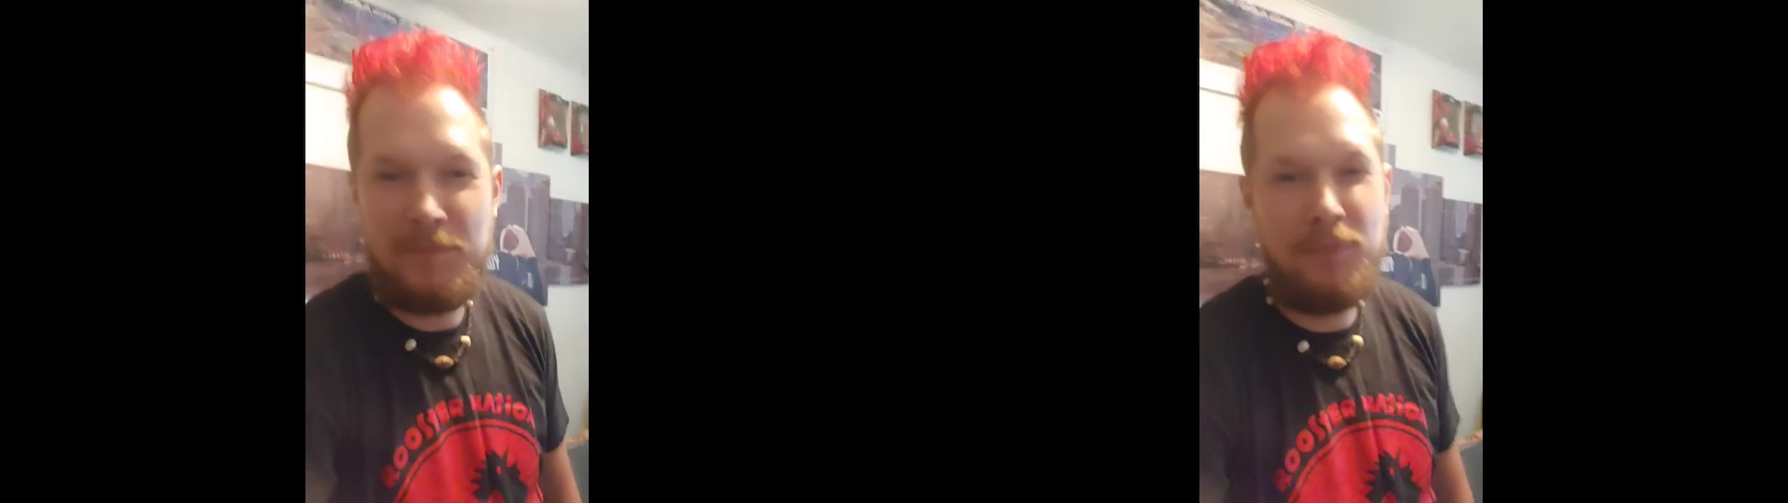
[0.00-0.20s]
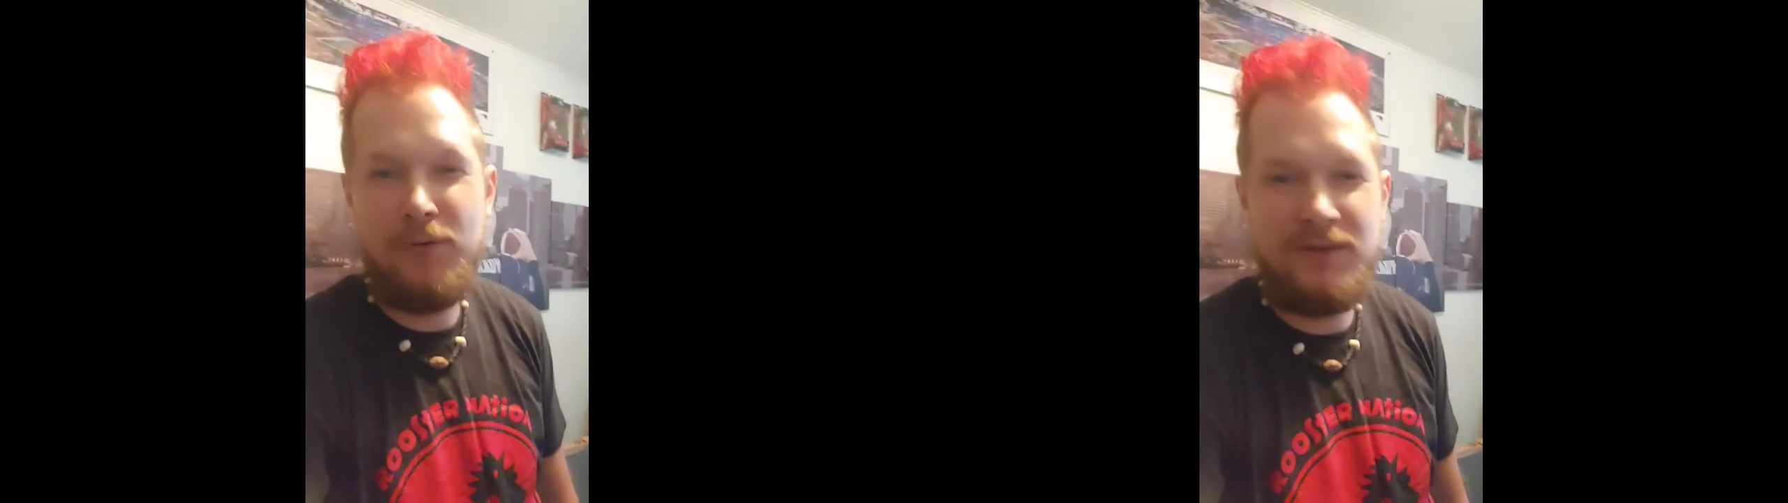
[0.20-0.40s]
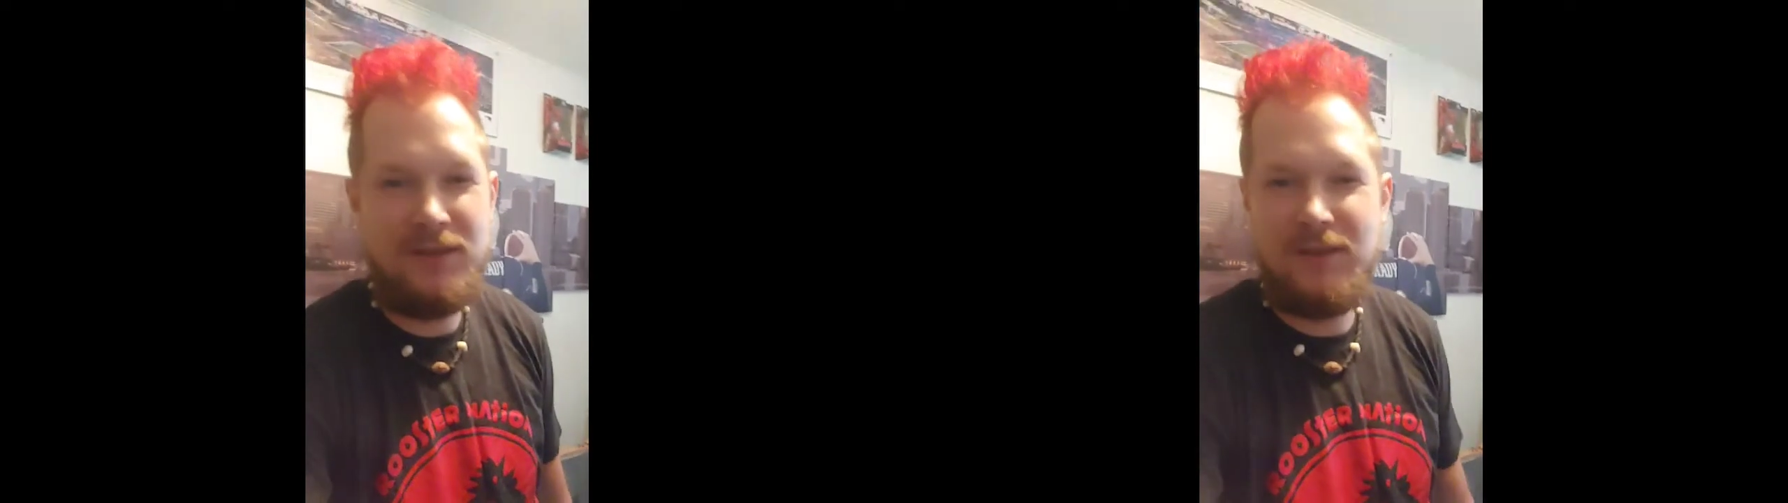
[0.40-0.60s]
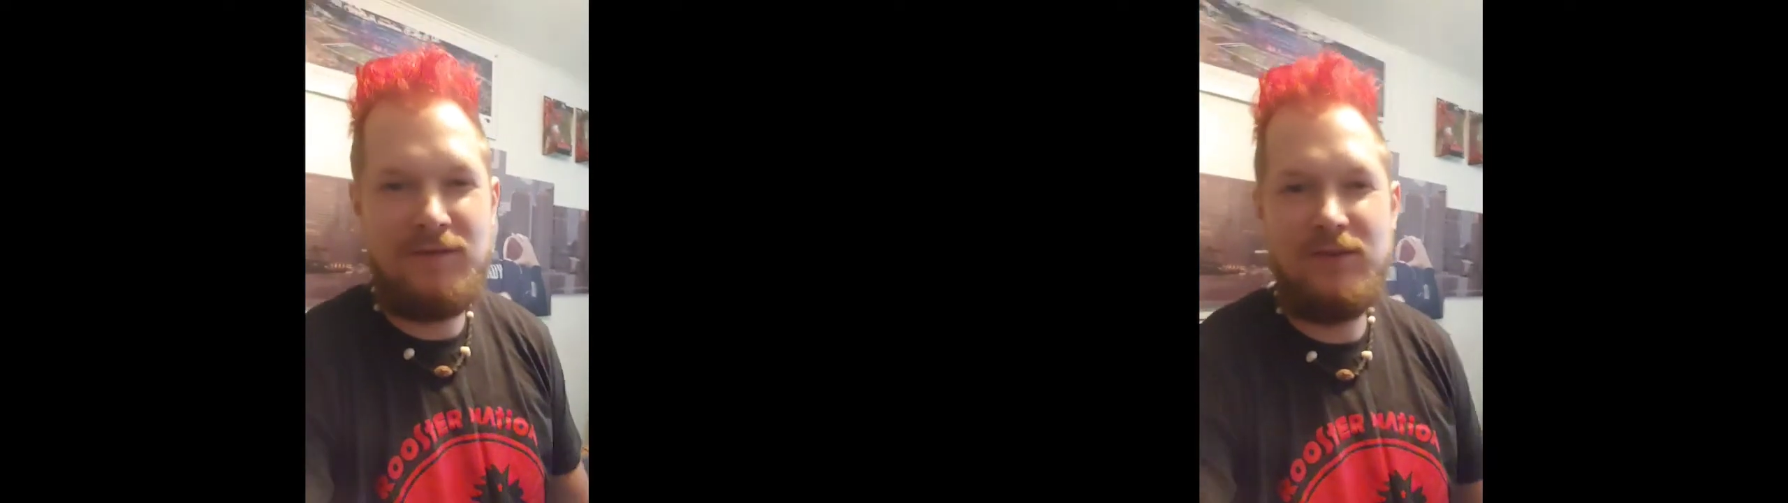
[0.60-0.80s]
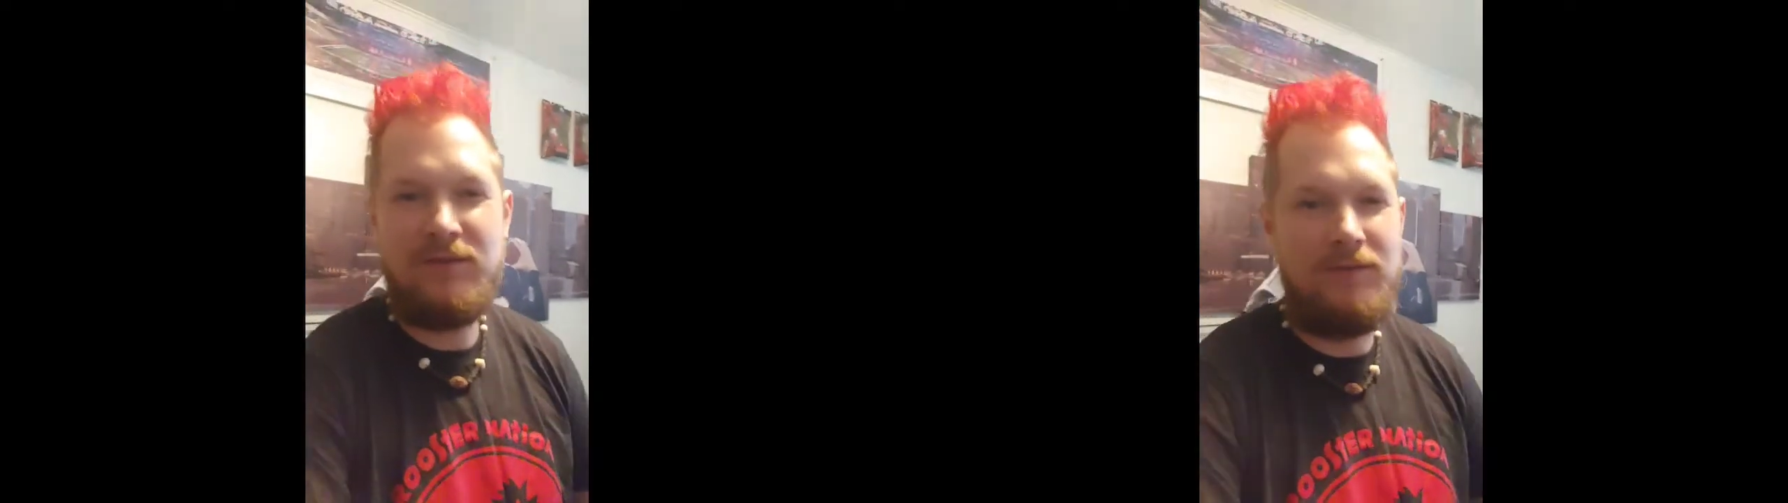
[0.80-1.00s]
the prince
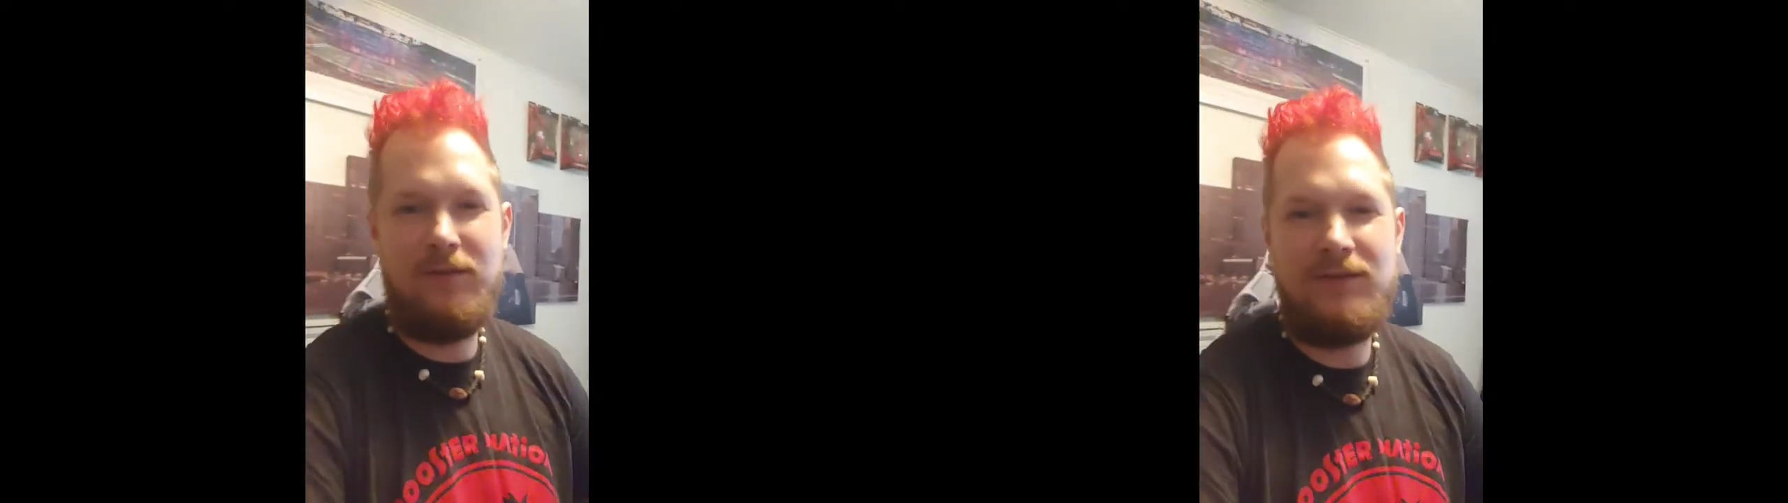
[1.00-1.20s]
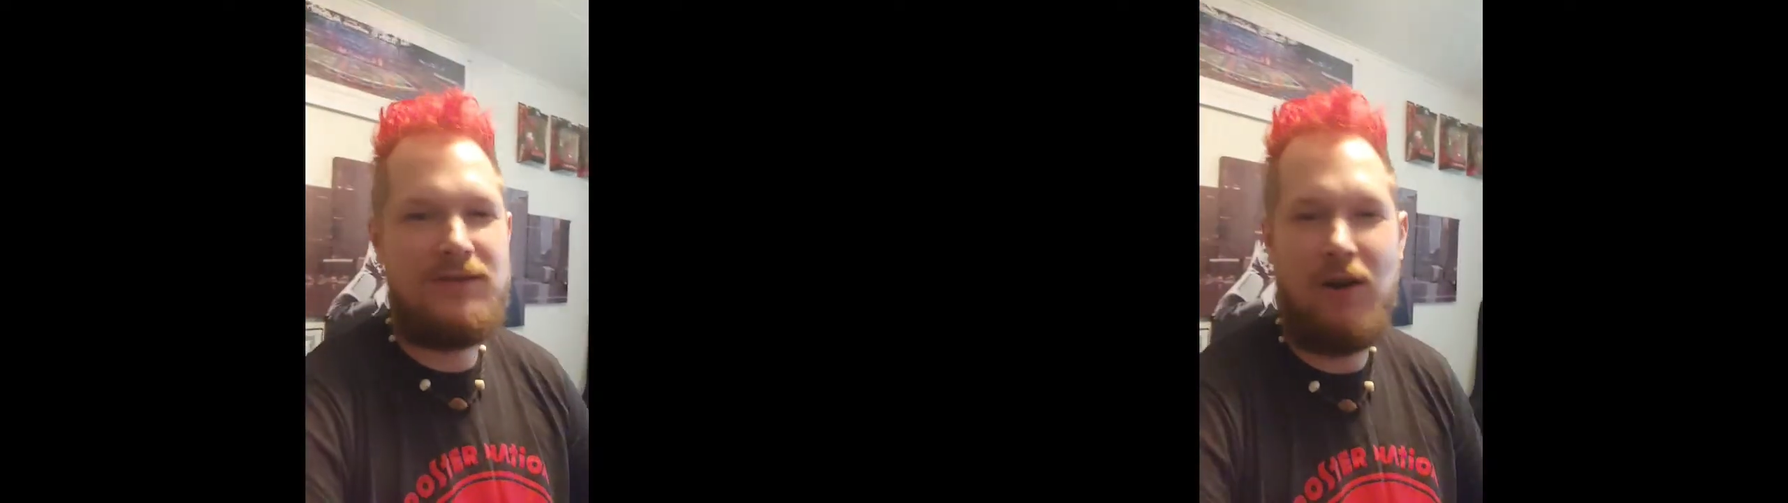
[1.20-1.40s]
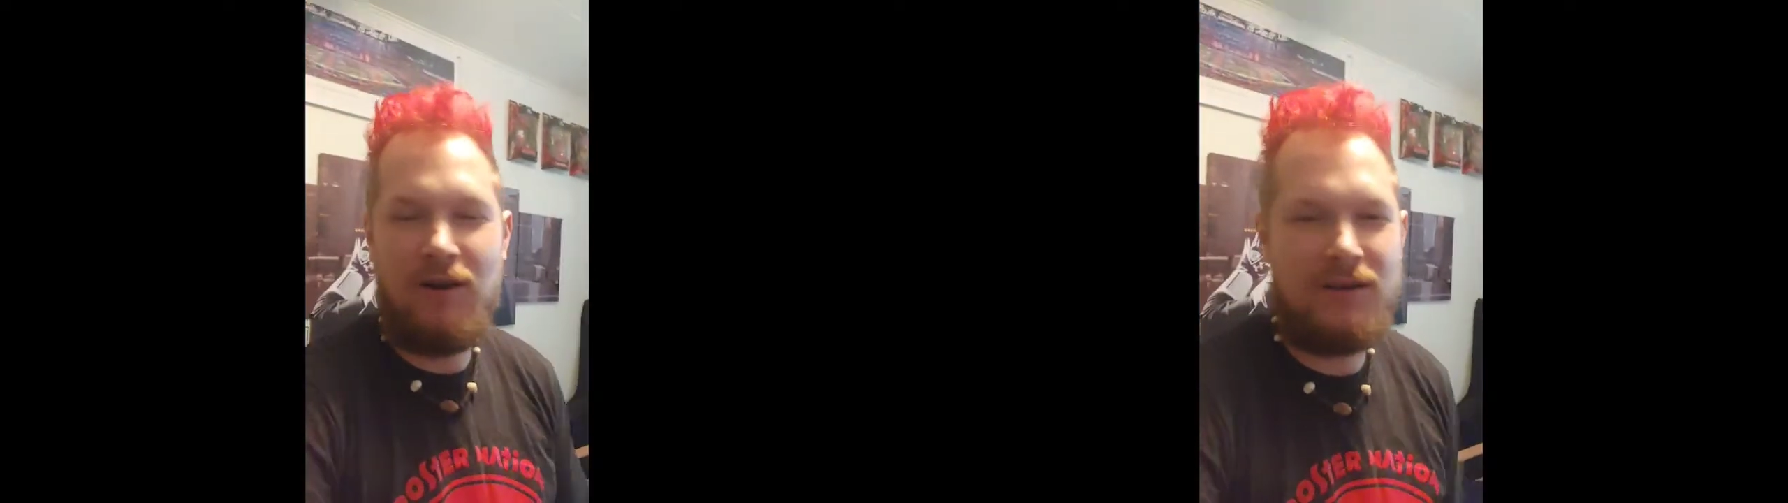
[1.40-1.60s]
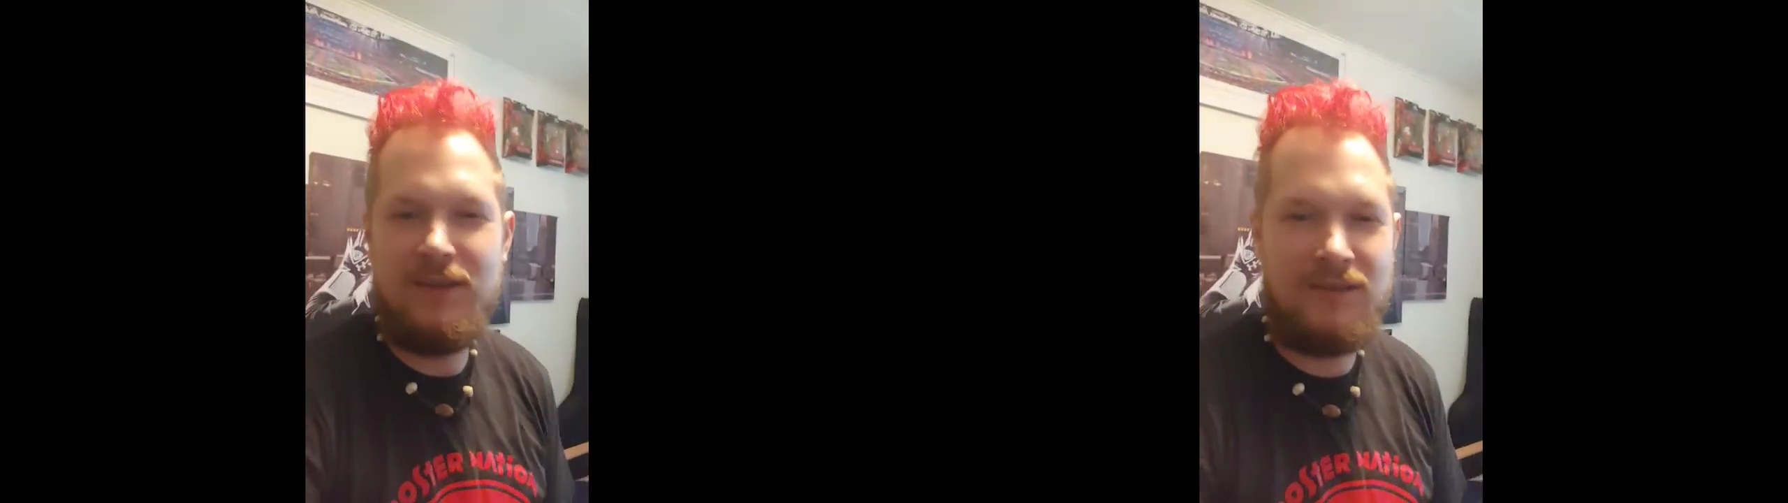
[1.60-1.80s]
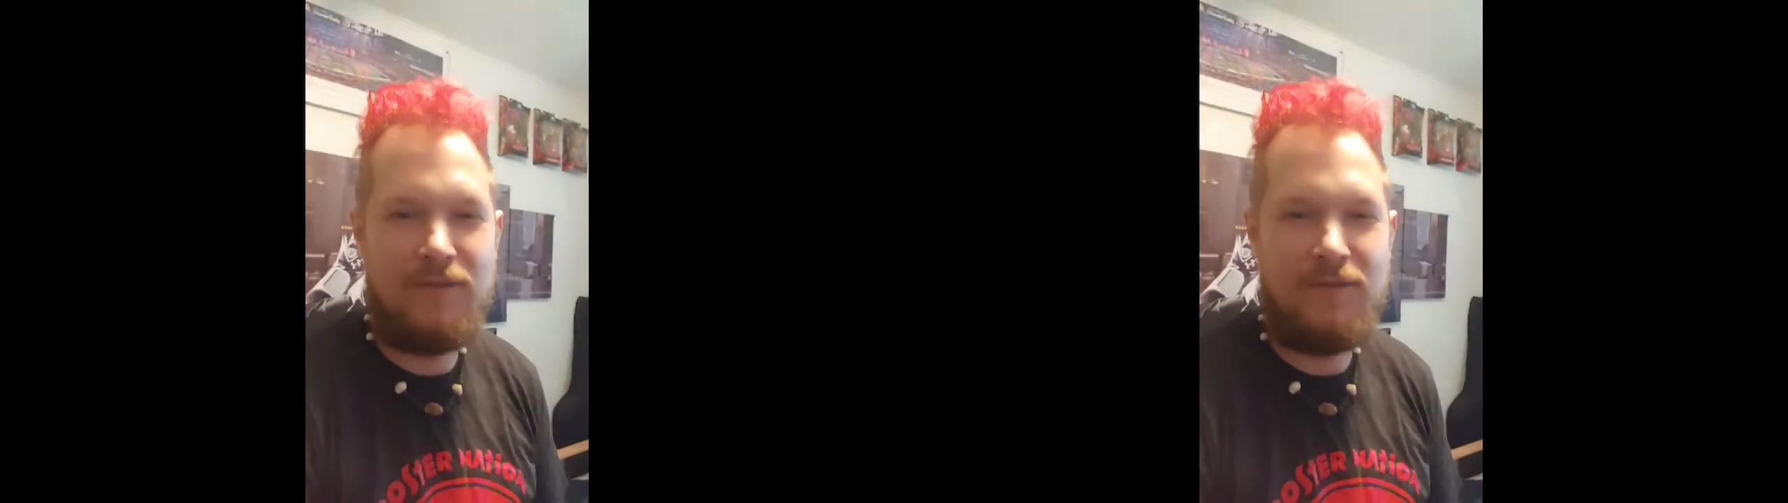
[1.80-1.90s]
of darkness